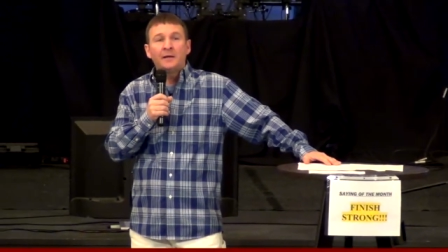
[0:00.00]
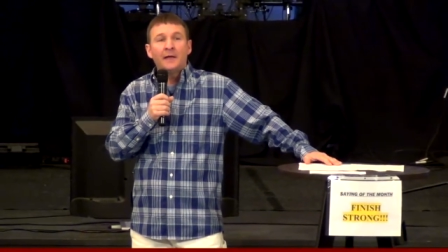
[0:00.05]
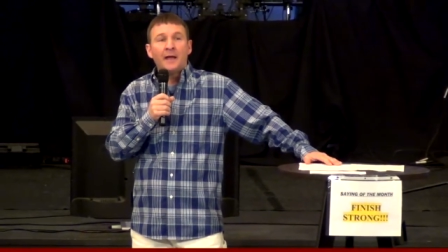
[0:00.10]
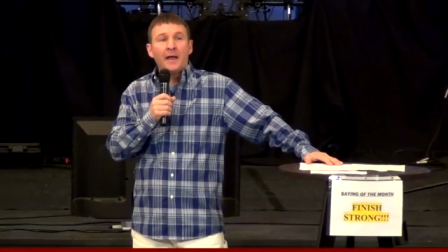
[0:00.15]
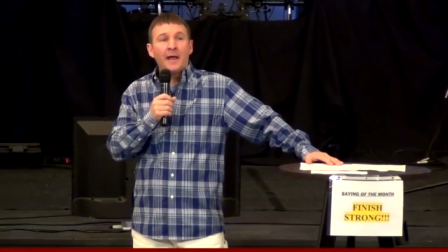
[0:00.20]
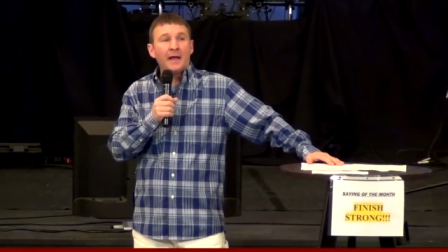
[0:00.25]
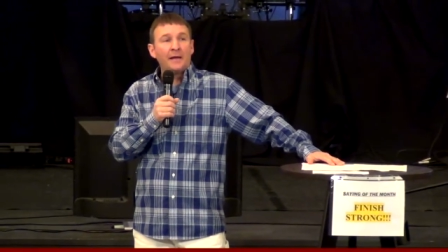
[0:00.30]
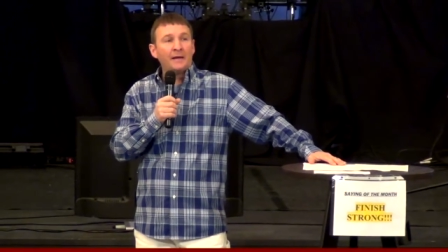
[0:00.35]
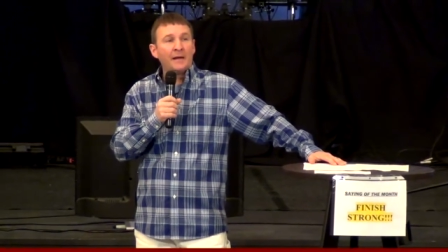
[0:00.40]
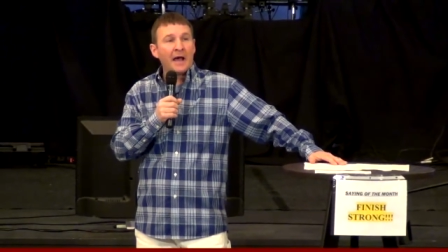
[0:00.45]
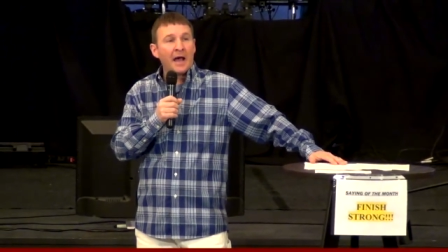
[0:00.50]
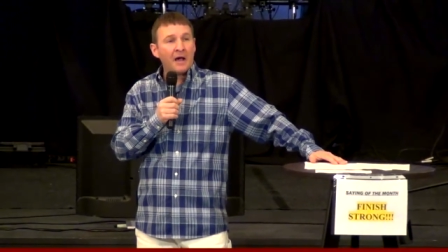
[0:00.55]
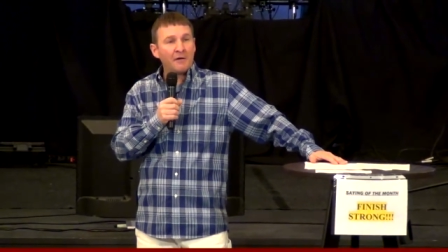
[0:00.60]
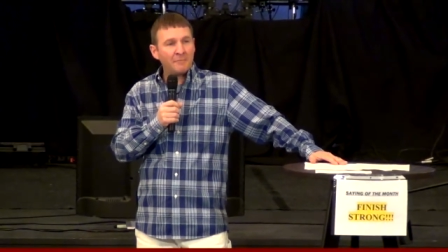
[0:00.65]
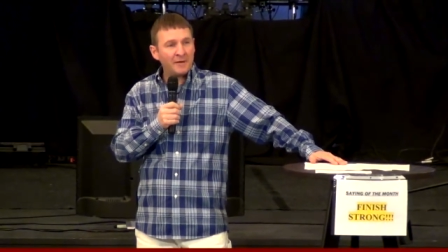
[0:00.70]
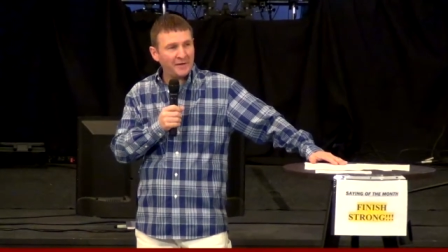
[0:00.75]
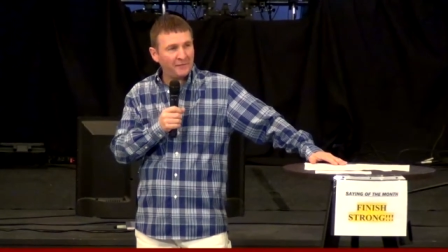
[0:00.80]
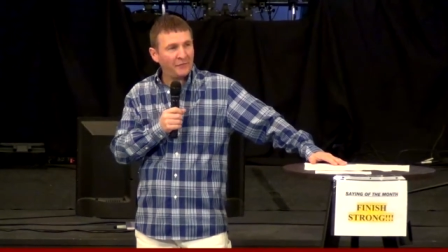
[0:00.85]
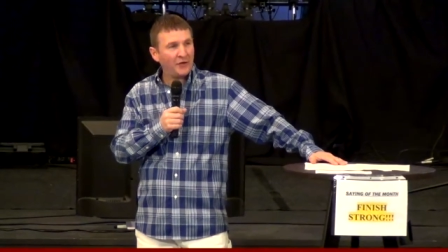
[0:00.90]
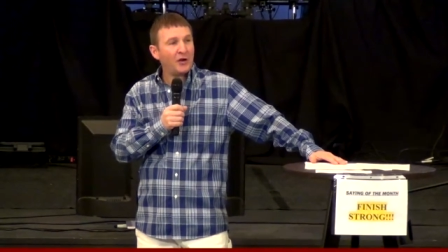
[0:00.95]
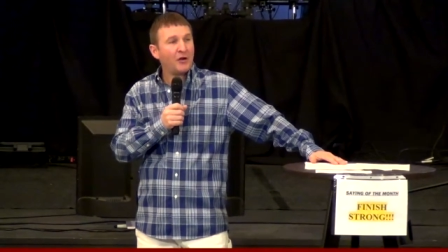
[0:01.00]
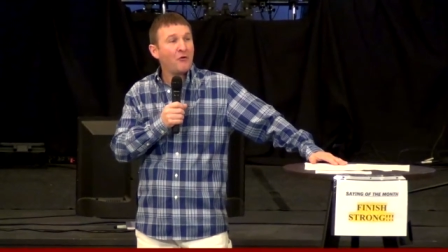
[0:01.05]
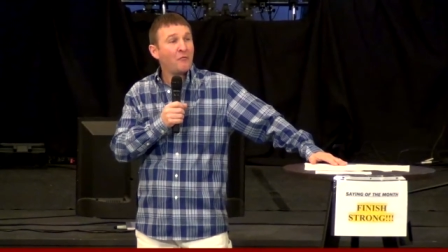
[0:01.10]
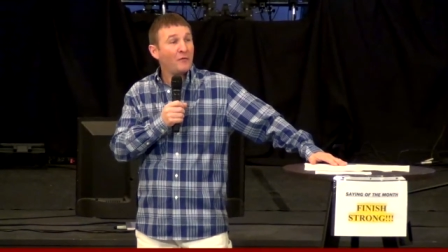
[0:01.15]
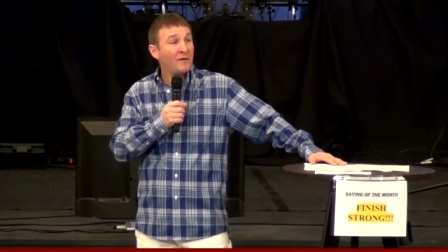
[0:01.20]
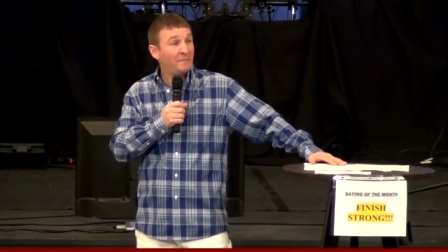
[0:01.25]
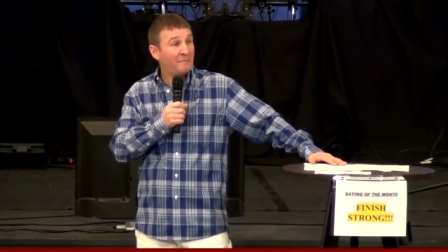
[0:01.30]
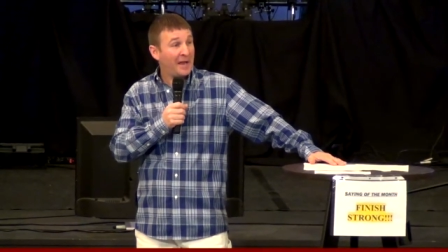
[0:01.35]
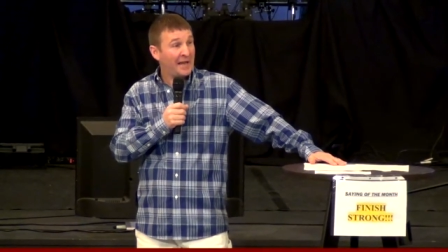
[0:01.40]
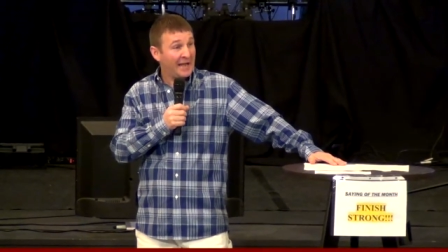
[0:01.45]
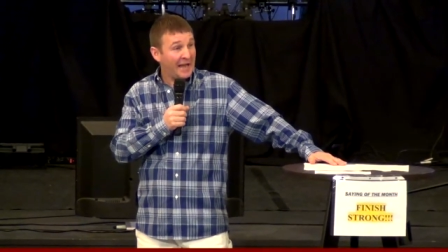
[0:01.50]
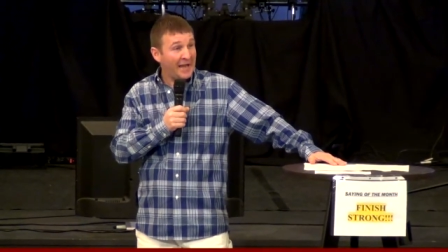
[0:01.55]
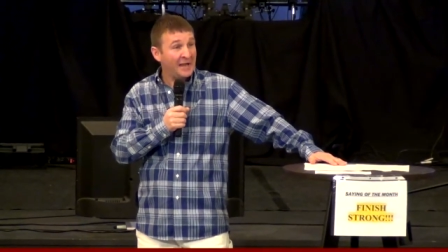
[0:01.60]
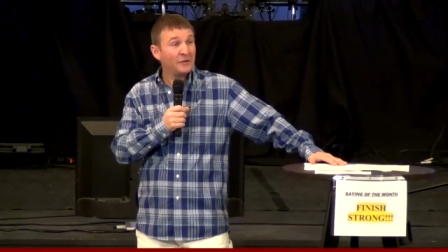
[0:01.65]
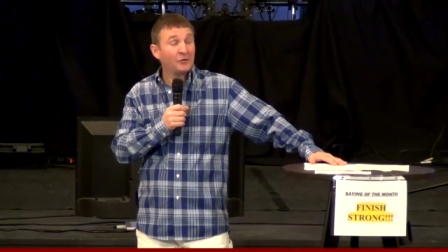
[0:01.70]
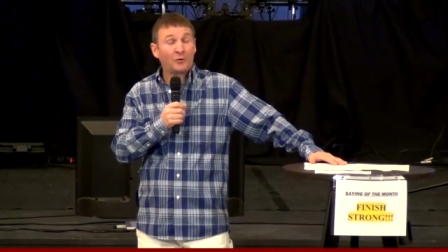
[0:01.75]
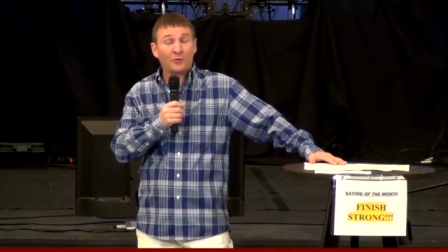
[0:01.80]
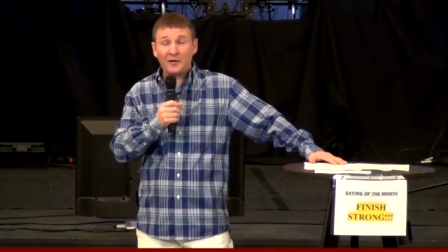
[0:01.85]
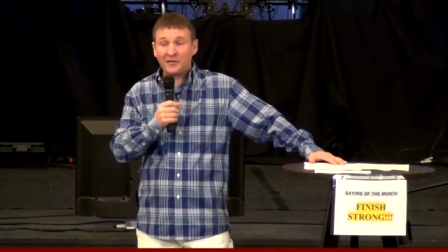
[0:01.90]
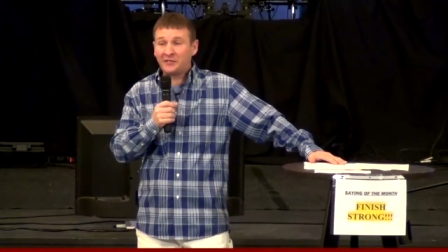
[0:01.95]
And uh, how many of you know we've been
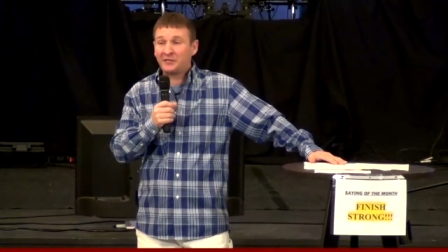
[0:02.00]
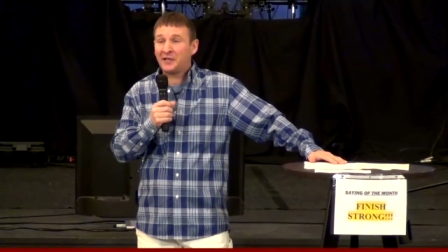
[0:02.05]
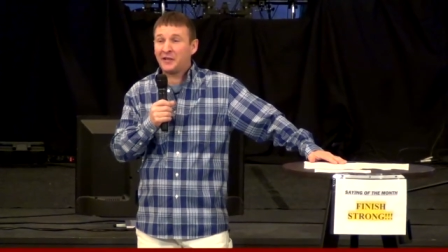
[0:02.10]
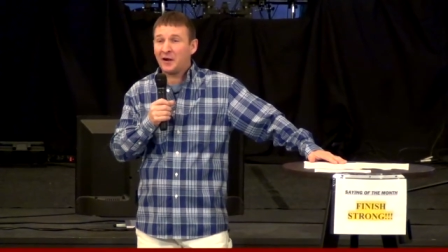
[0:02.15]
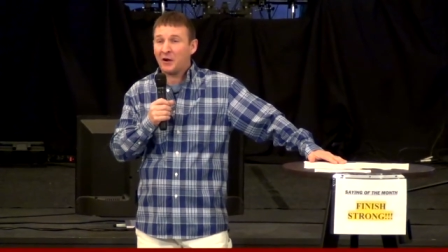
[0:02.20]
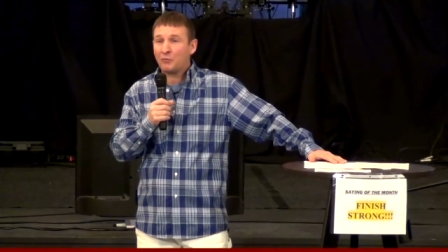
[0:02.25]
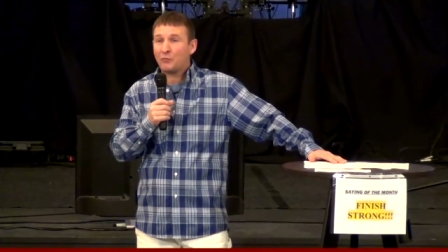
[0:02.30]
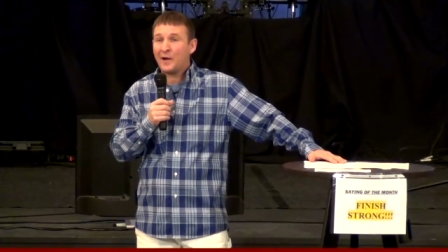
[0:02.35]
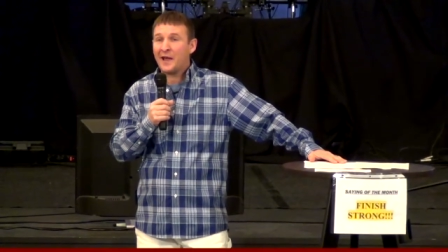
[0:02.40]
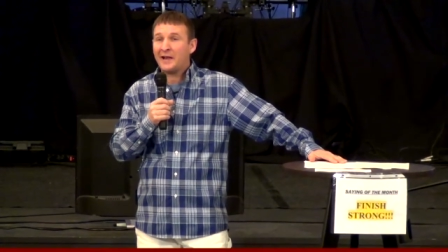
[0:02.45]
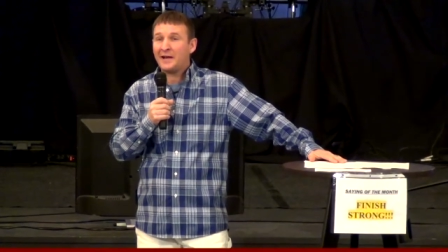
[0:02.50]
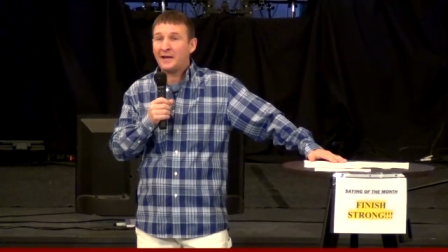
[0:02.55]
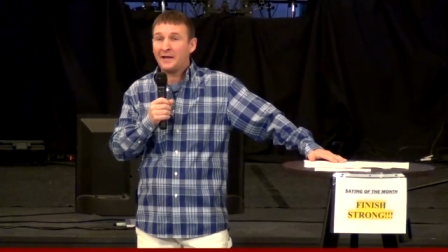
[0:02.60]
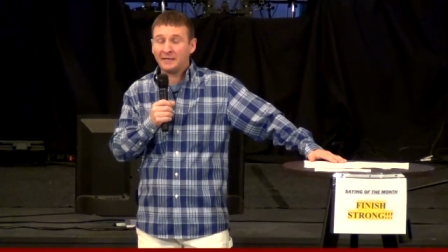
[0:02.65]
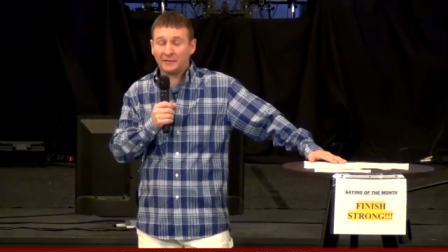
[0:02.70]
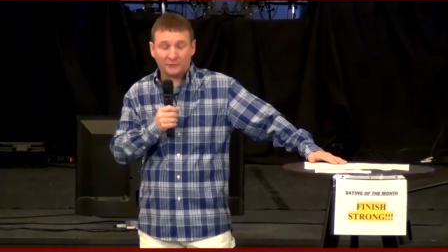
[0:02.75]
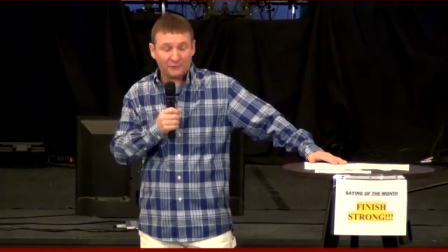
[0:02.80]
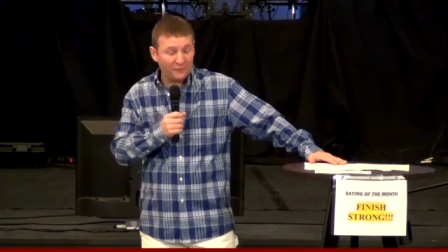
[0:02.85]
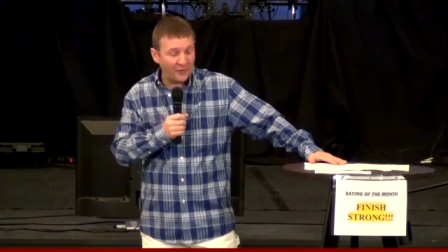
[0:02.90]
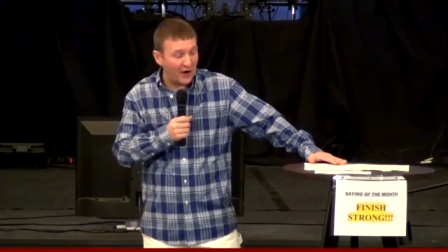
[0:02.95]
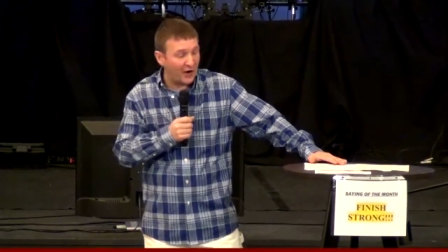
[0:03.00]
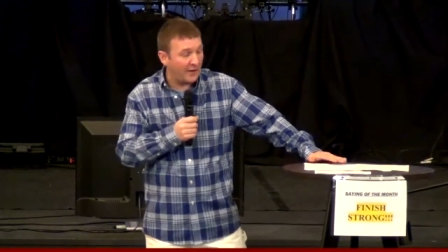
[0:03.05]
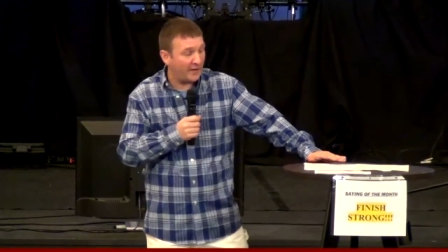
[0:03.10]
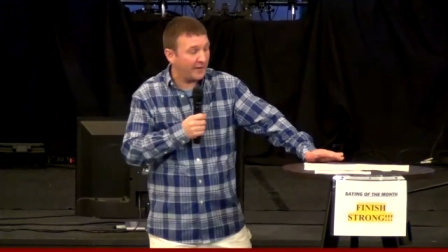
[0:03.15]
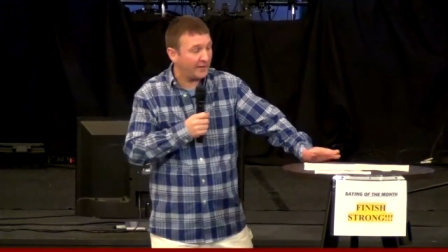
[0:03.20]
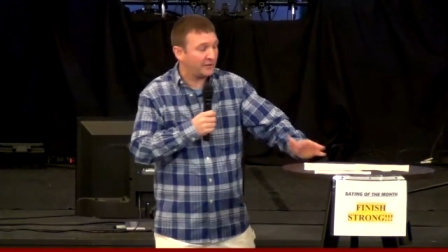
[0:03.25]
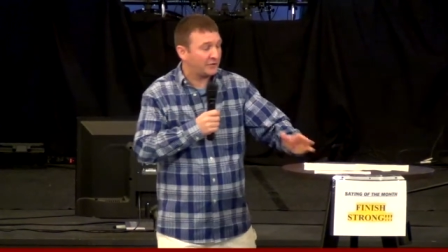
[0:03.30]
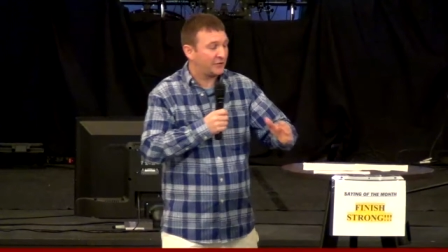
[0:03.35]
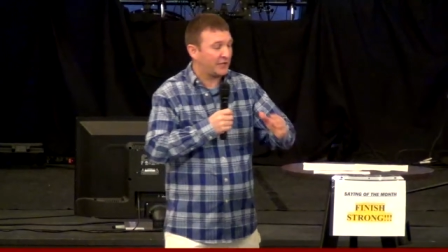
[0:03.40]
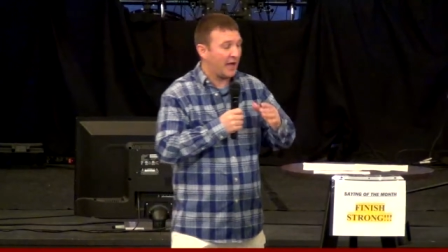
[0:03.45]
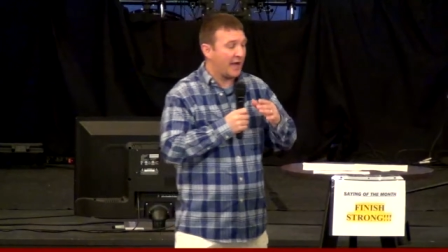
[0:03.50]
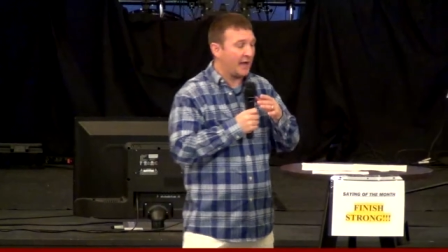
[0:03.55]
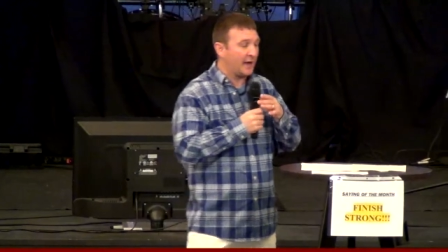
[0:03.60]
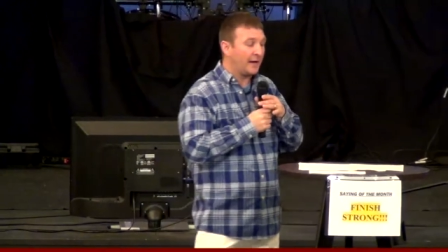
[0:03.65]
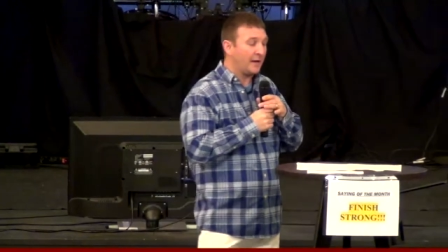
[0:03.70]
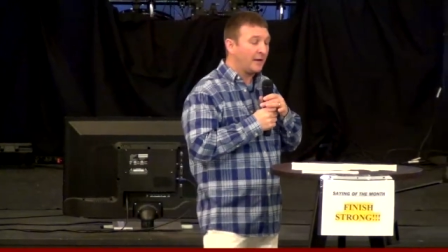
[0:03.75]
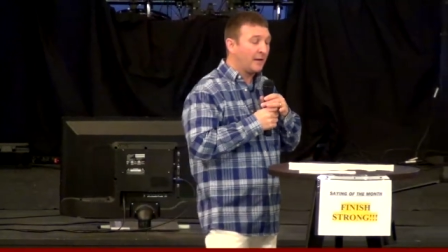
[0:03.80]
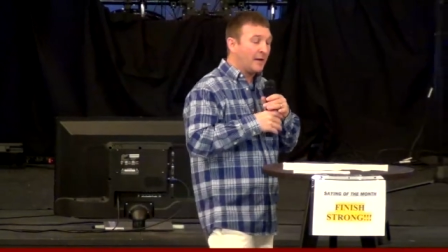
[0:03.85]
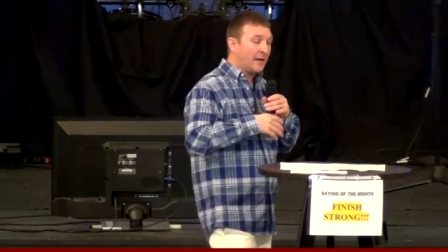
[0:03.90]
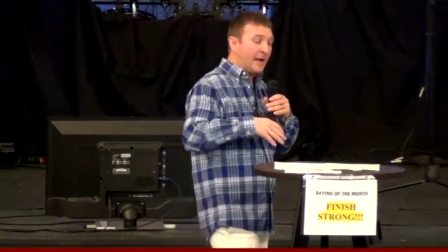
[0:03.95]
increasing already? It's very
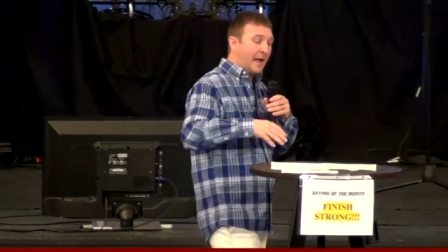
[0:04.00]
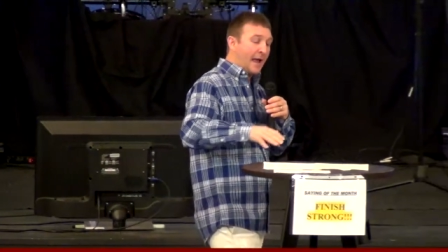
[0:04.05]
exciting.